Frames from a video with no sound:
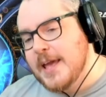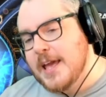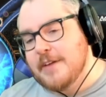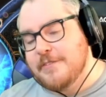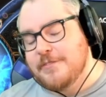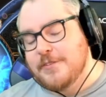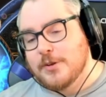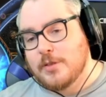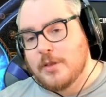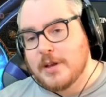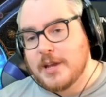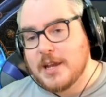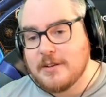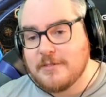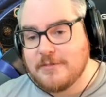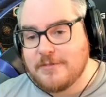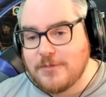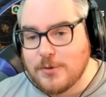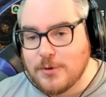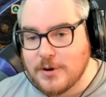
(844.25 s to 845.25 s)
If you're
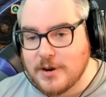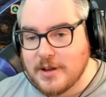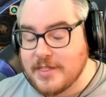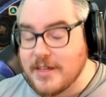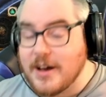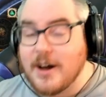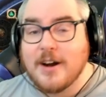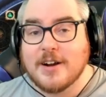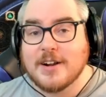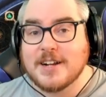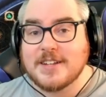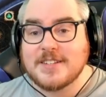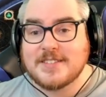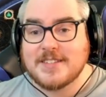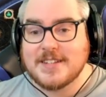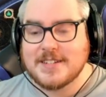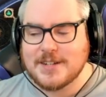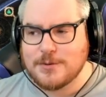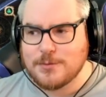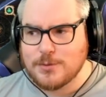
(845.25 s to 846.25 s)
looking for the hardest
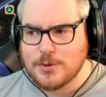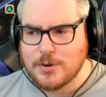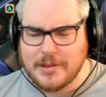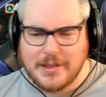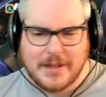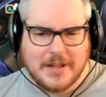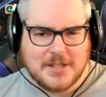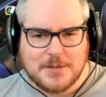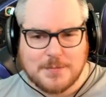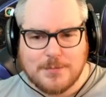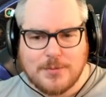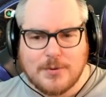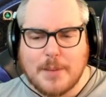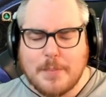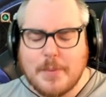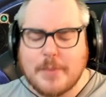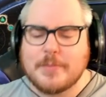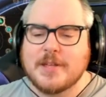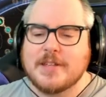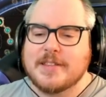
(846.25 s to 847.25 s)
thing to roll, it's
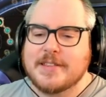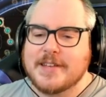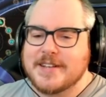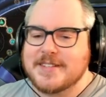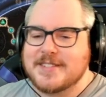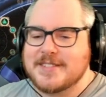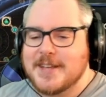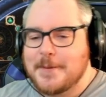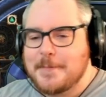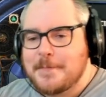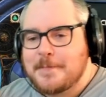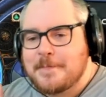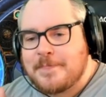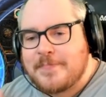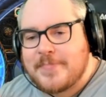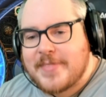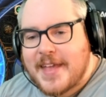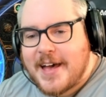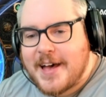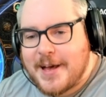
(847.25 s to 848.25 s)
probably this.
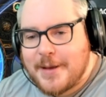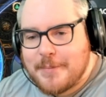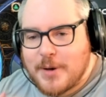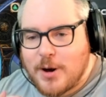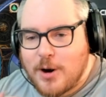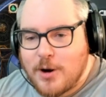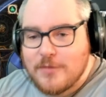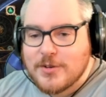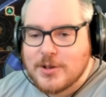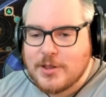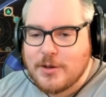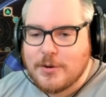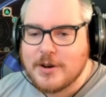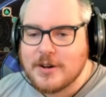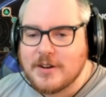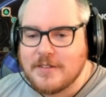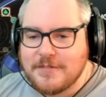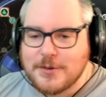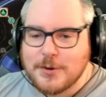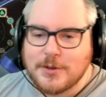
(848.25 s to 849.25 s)

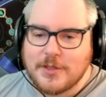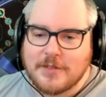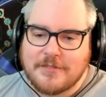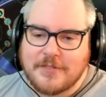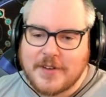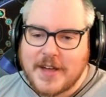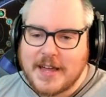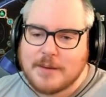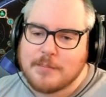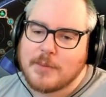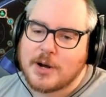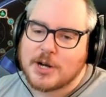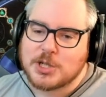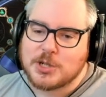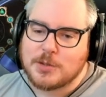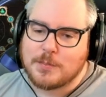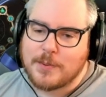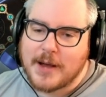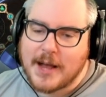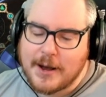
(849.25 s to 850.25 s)
Overlord, Fuel the Fight, and
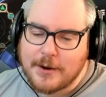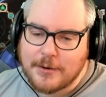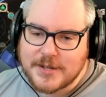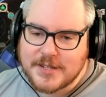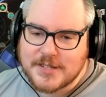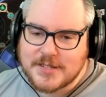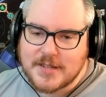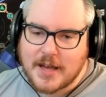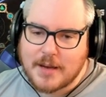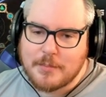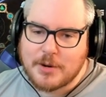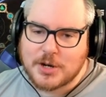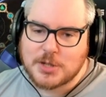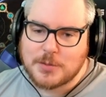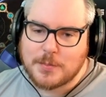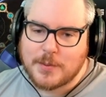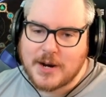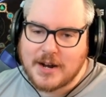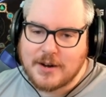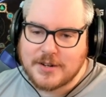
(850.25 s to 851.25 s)
Martial Prowess.
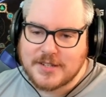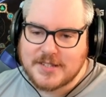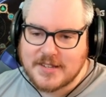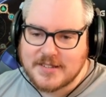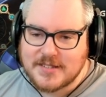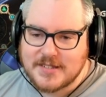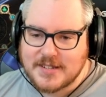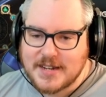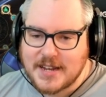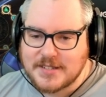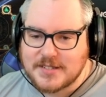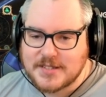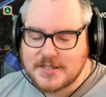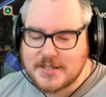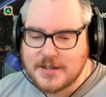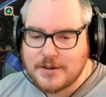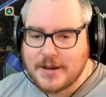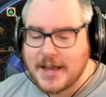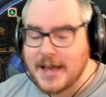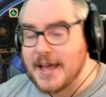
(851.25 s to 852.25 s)
Martial Prowess isn't
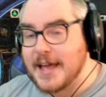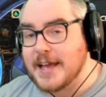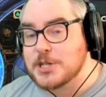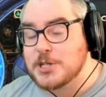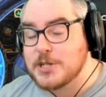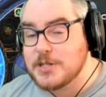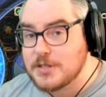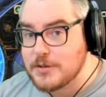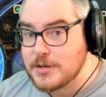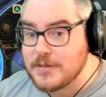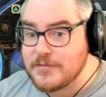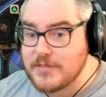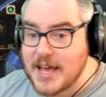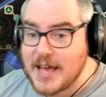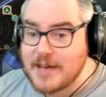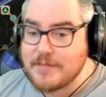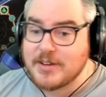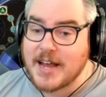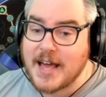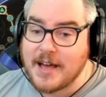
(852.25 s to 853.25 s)
necessary. I actually don't even
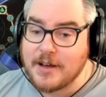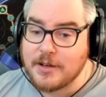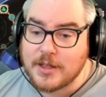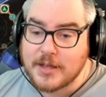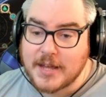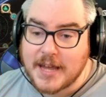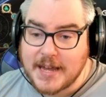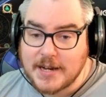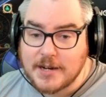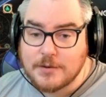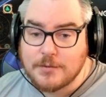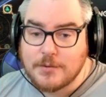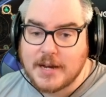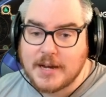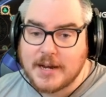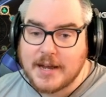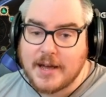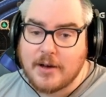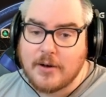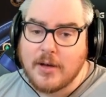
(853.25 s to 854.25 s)
have it allocated
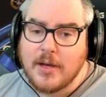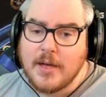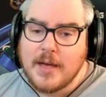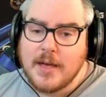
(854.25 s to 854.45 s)
right now.